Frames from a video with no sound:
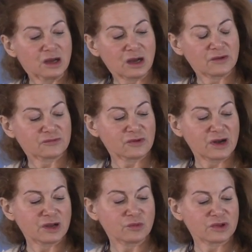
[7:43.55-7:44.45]
of
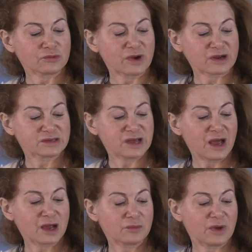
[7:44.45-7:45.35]
running with a
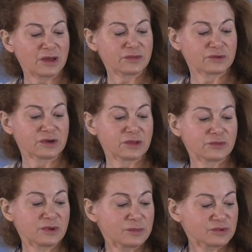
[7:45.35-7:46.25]
rucksack by
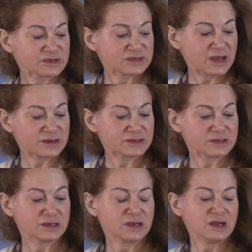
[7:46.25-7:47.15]
33%,